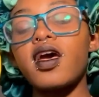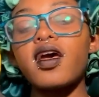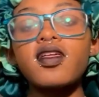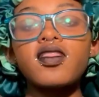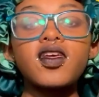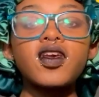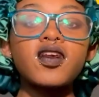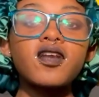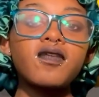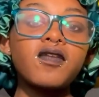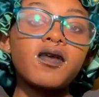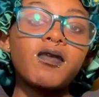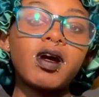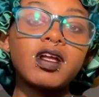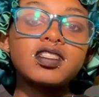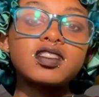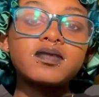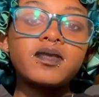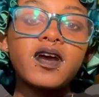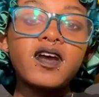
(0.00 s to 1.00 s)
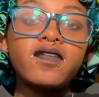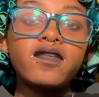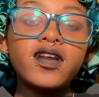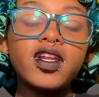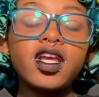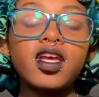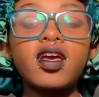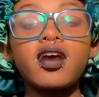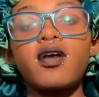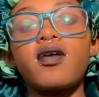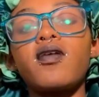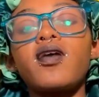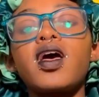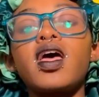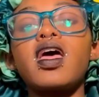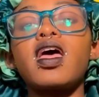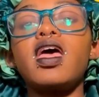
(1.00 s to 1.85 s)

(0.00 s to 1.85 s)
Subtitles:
thank you for watching my video.